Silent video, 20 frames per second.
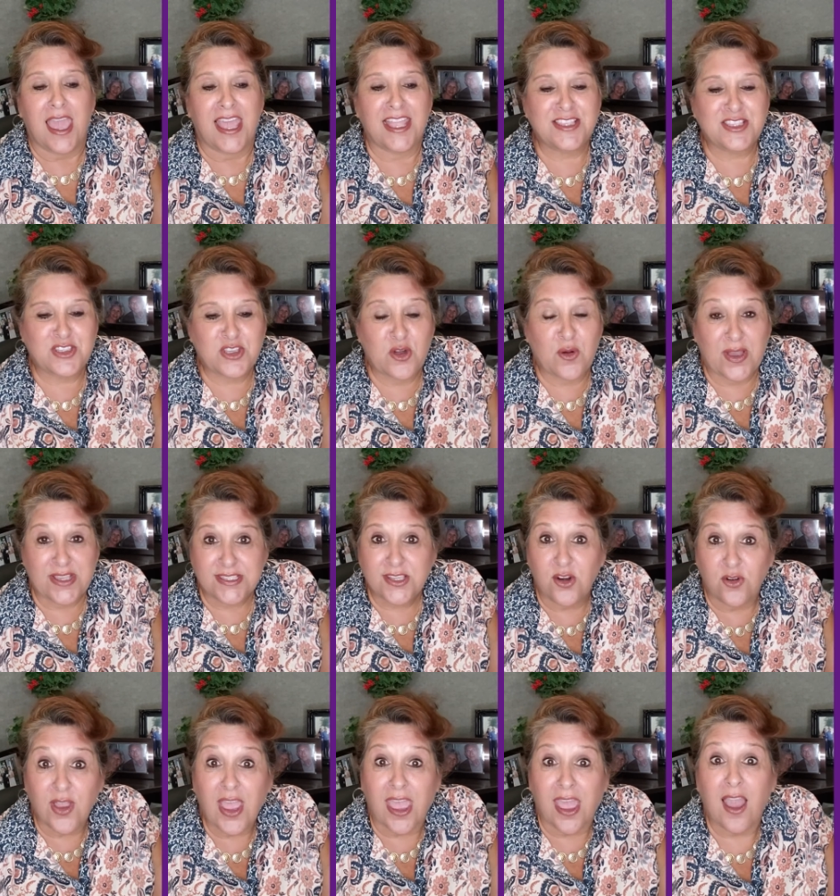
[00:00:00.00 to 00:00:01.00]
And so I
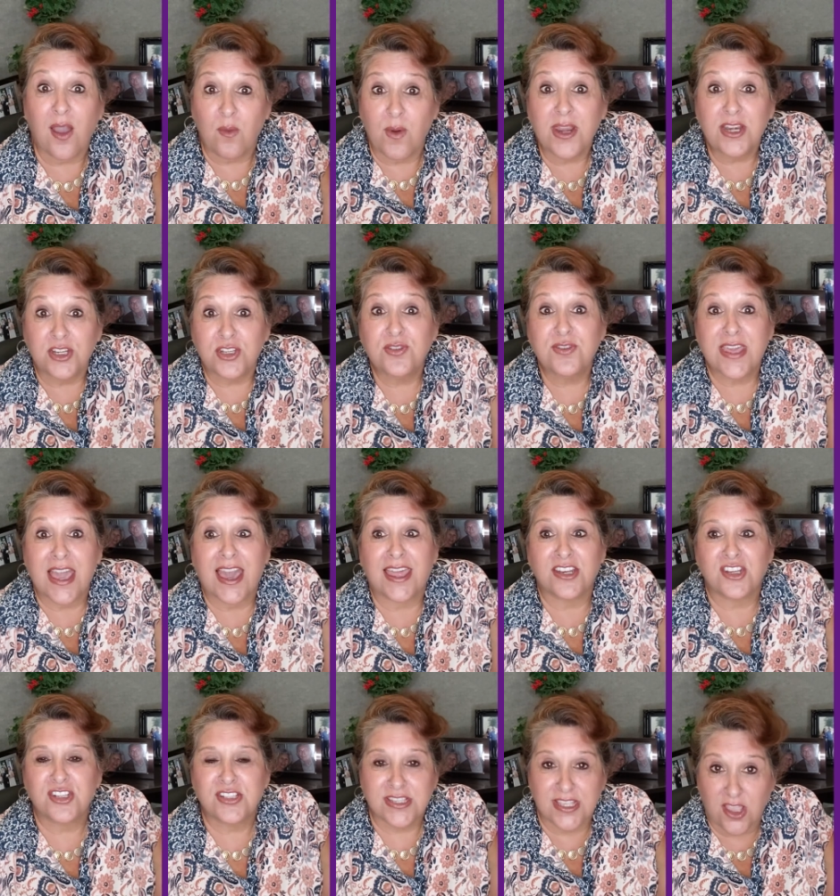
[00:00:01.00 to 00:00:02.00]
said, Okay, I want to do that.
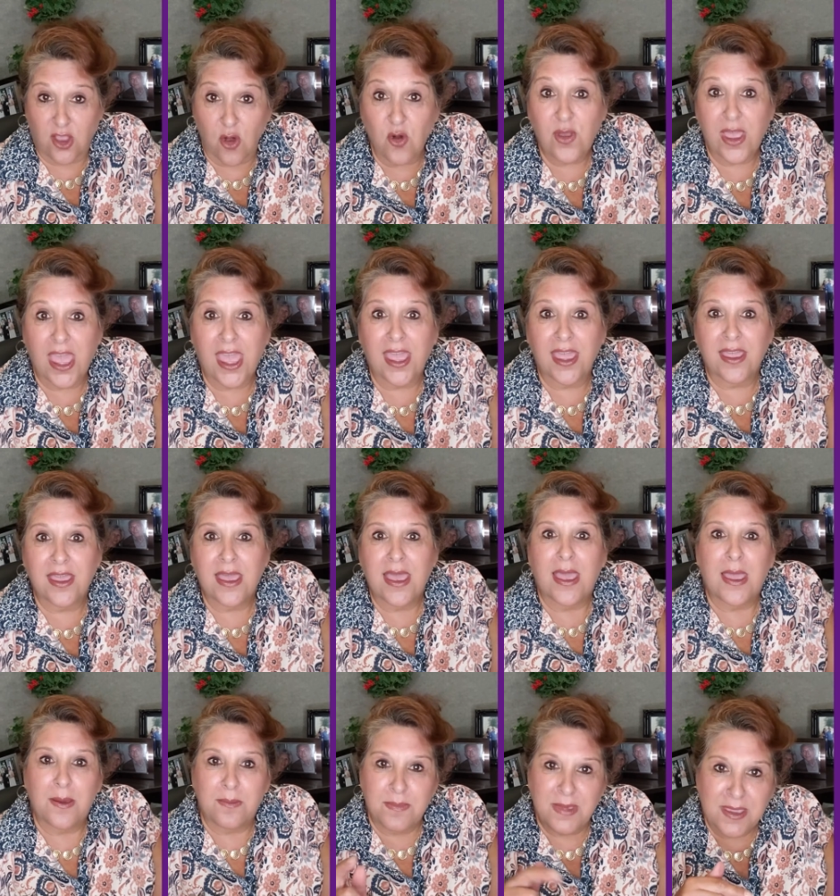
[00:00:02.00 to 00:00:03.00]
And she's like, Okay,
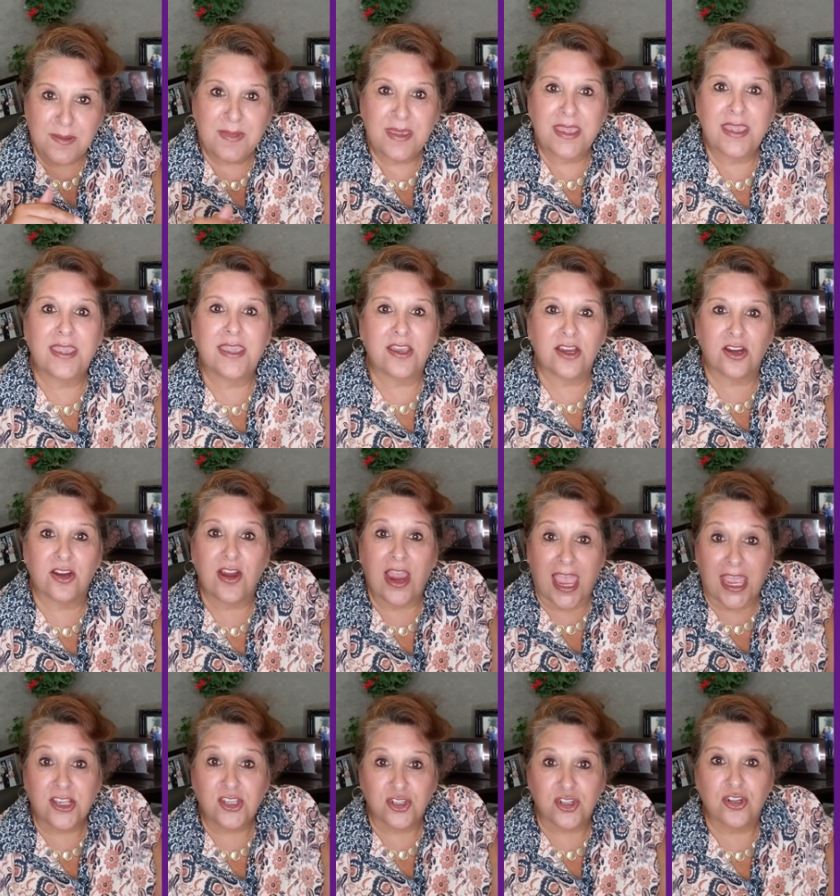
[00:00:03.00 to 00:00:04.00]
meet me here
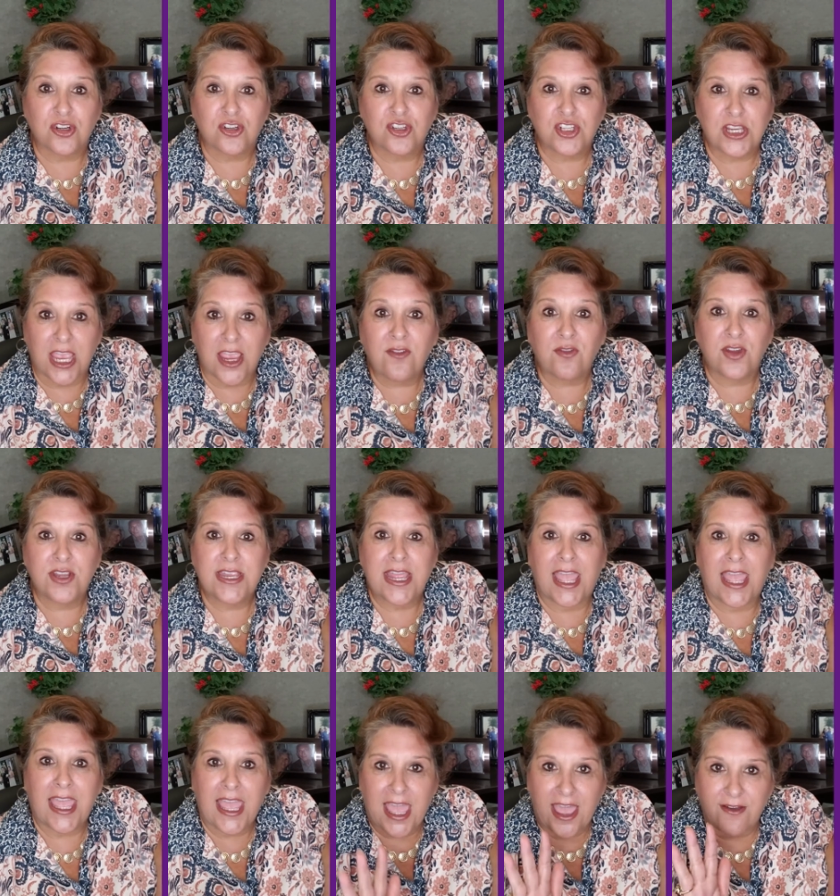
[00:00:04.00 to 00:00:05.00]
at church every
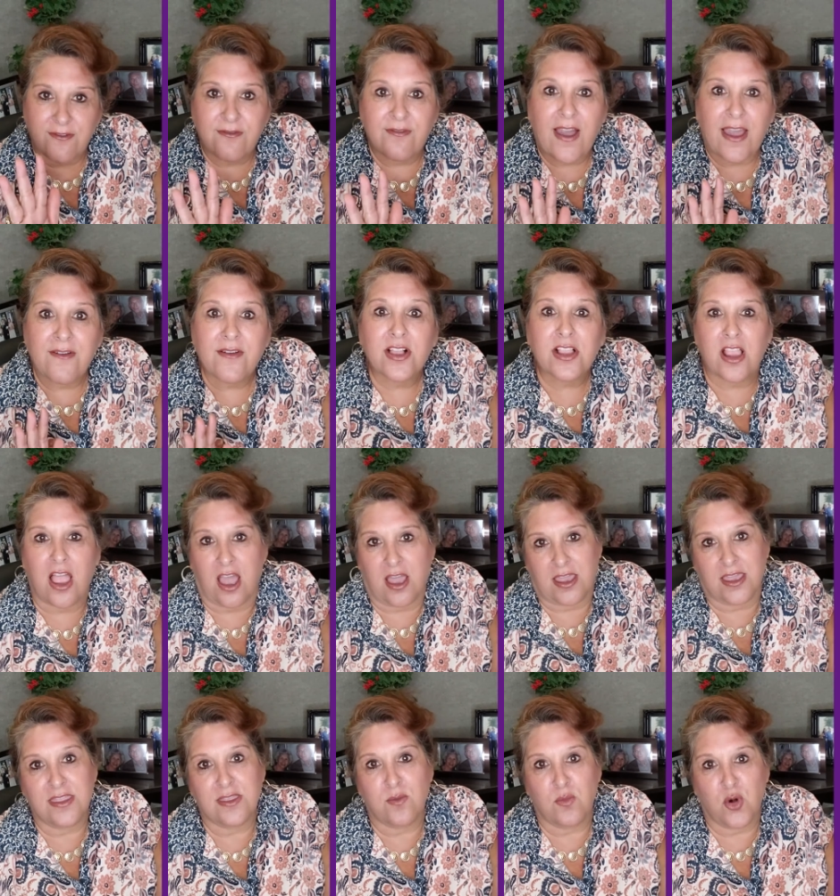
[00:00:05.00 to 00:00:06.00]
day at 5
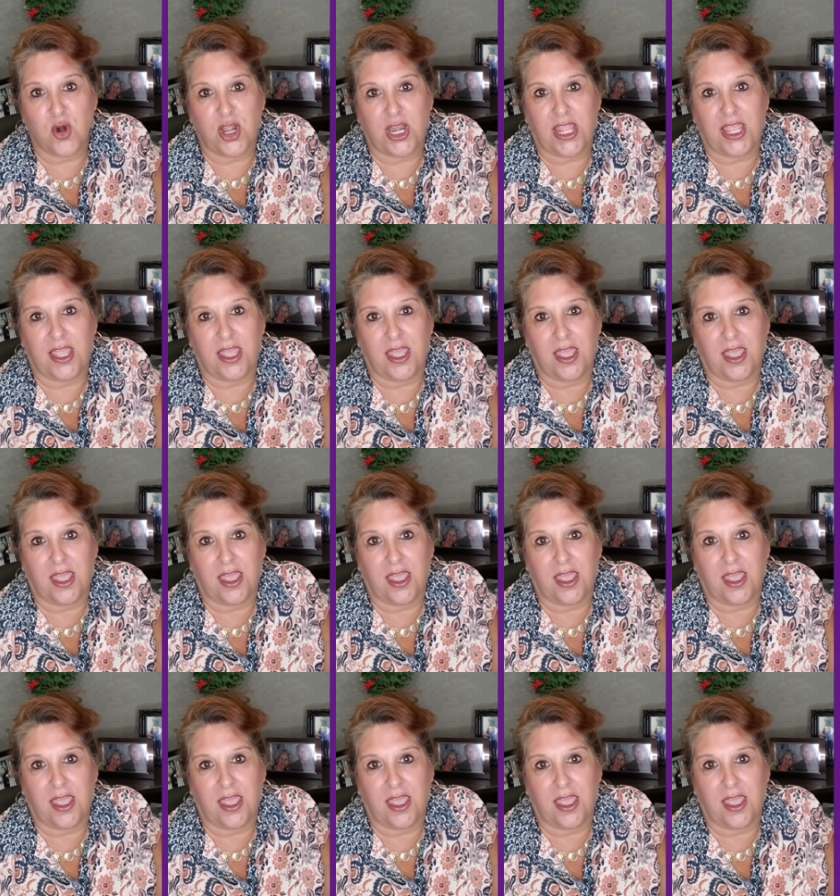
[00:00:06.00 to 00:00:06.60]
o'clock in the morning.